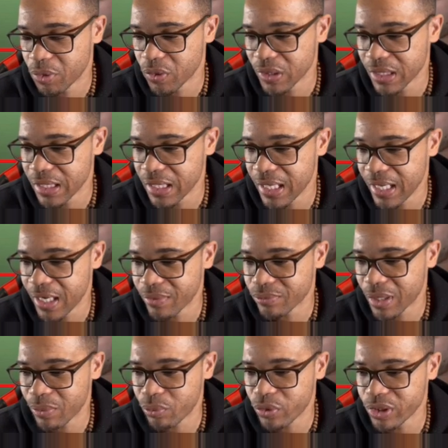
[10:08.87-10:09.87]
on the live.
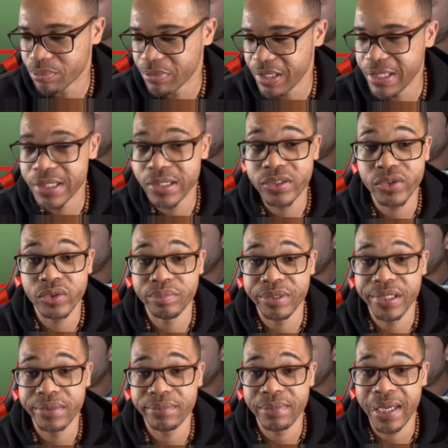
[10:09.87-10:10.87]
I wouldn't mean it to,
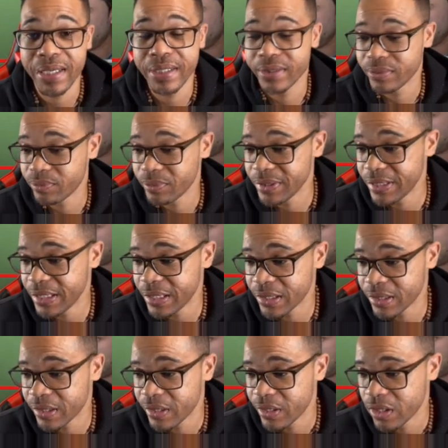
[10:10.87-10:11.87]
but hey, we did
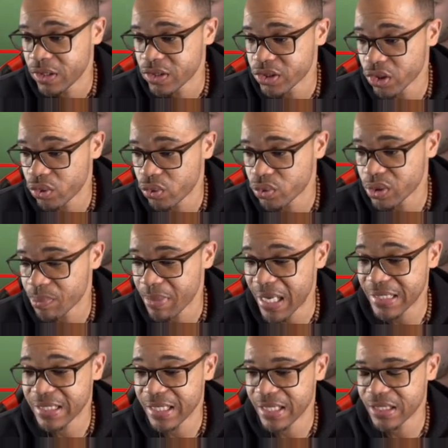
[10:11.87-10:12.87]
it. So the
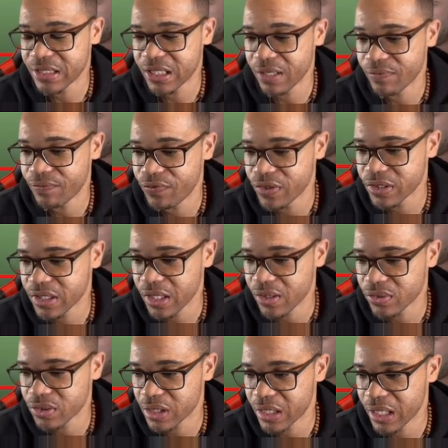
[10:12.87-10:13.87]
max height is seven foot
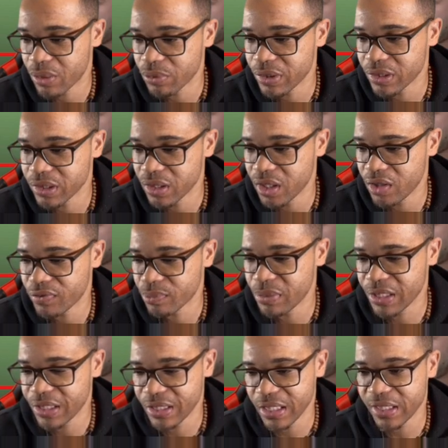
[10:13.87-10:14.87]
tall. So now with glove, I'm
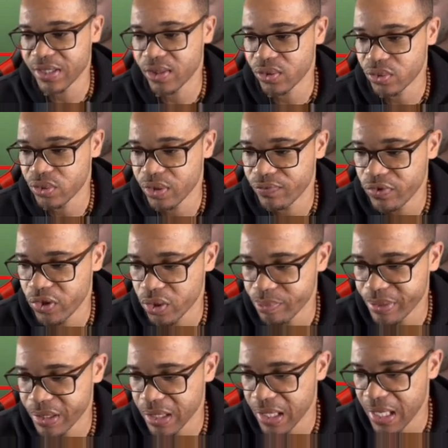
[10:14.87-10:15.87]
looking at gold if you're going
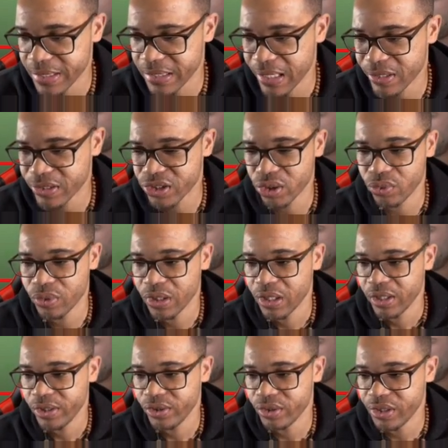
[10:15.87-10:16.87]
to be a lockdown. So
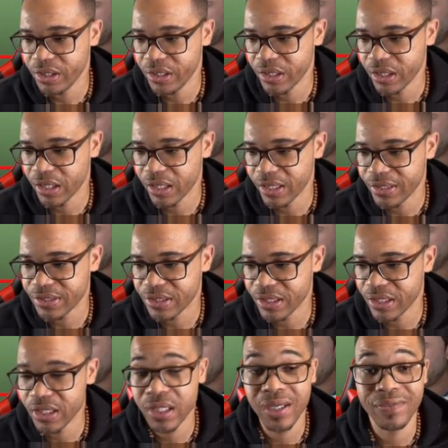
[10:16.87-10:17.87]
you need a
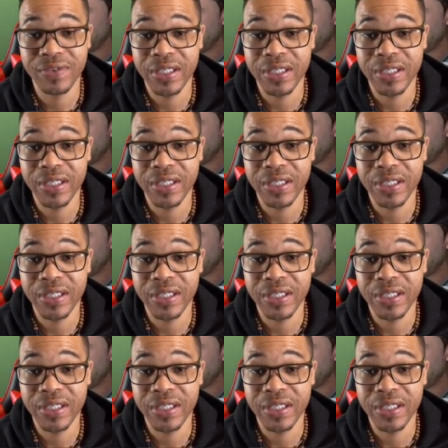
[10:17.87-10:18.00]
steal of a